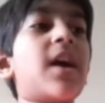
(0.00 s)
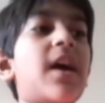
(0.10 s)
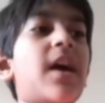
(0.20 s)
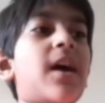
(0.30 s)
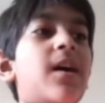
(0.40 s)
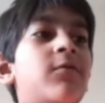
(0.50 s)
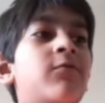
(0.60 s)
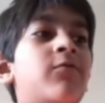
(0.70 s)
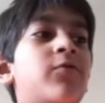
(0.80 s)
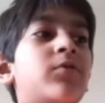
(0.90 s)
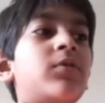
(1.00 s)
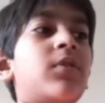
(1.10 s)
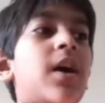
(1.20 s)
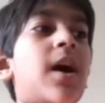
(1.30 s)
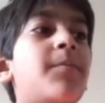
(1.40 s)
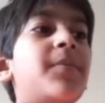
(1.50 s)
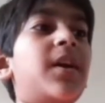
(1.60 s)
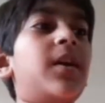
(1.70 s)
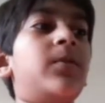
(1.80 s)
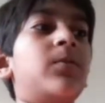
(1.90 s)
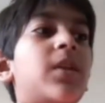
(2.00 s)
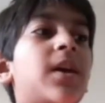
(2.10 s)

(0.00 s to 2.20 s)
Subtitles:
and roll up in like